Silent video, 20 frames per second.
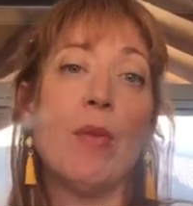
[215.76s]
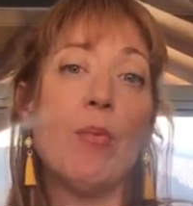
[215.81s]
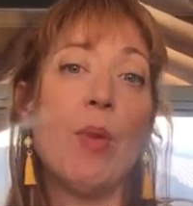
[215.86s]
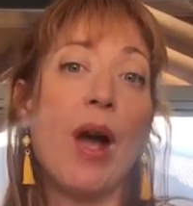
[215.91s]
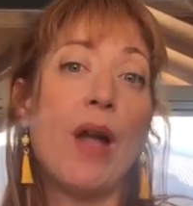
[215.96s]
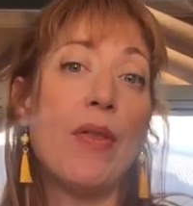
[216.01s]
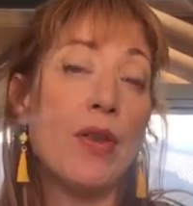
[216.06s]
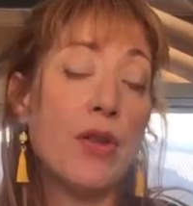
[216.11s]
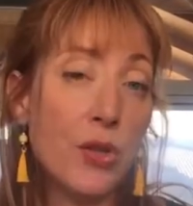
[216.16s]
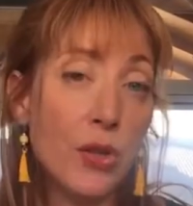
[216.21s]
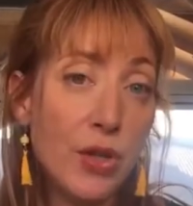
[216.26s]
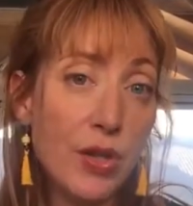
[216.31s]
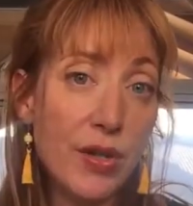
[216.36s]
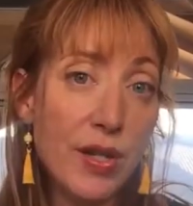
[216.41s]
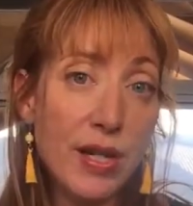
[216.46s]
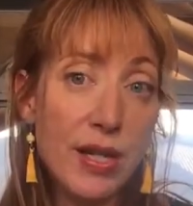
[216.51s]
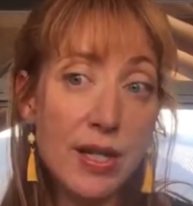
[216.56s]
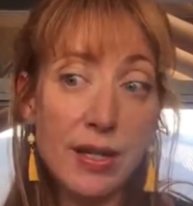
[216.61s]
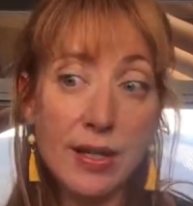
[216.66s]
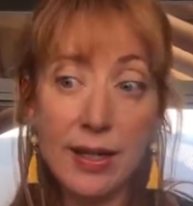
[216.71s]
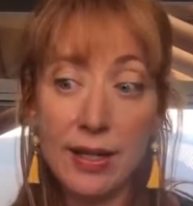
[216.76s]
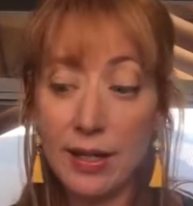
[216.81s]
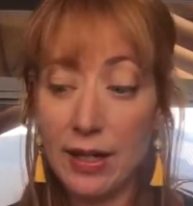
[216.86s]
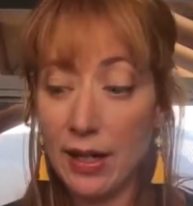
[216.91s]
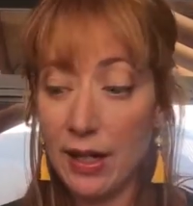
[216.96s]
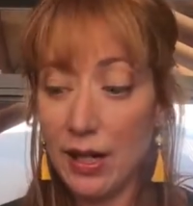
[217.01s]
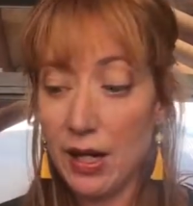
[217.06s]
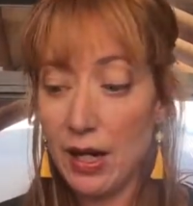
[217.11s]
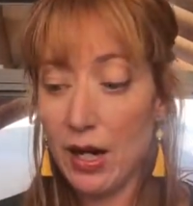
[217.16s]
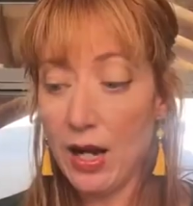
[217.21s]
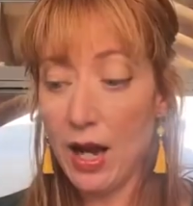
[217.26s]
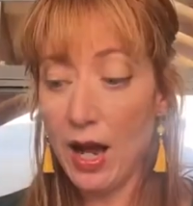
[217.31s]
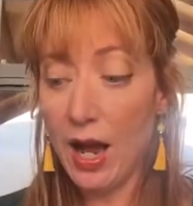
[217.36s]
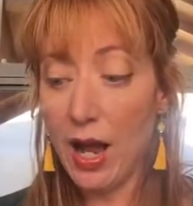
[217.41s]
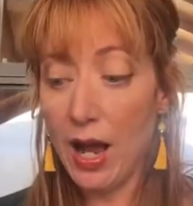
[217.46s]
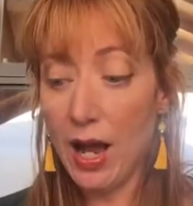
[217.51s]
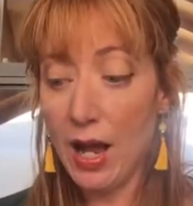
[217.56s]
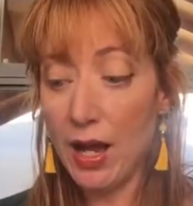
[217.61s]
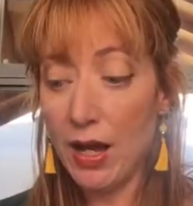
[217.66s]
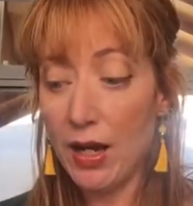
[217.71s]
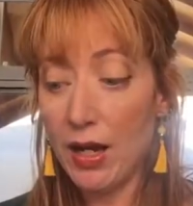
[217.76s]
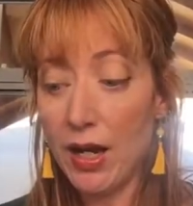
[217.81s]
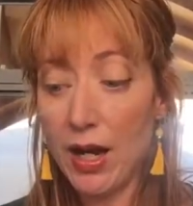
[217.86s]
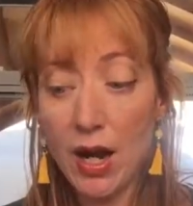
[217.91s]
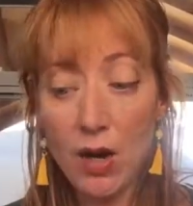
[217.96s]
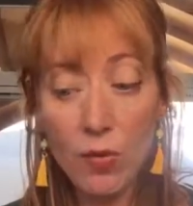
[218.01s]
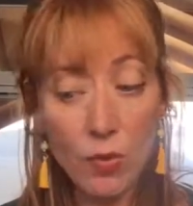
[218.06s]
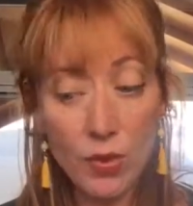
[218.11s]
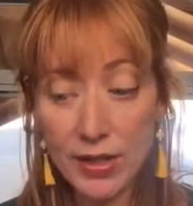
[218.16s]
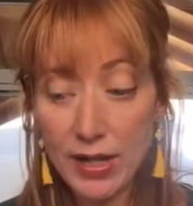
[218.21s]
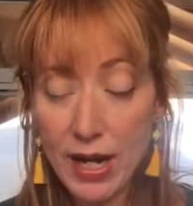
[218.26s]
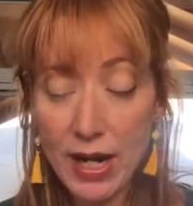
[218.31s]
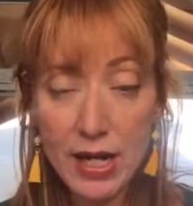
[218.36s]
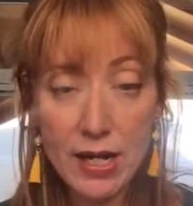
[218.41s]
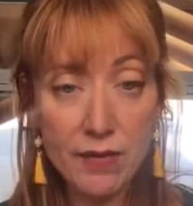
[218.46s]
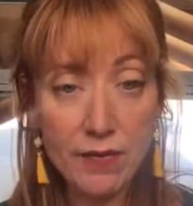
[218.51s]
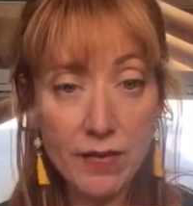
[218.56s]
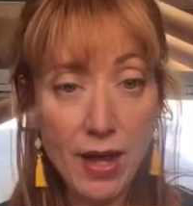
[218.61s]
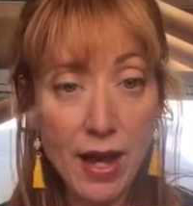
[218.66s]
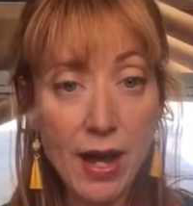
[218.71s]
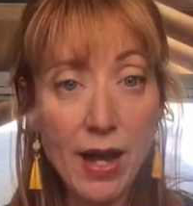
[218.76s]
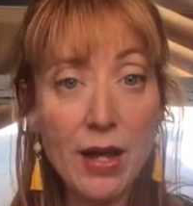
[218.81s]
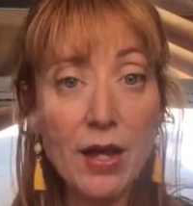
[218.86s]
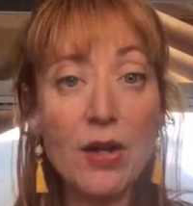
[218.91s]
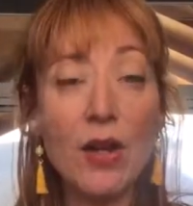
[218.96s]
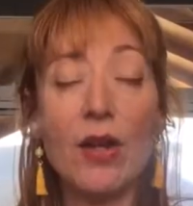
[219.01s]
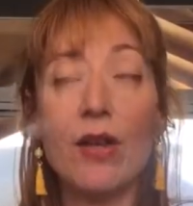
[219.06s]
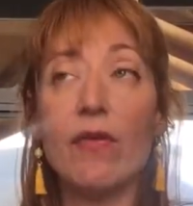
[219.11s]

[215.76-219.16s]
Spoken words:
But the truth is, it wasn't any of that.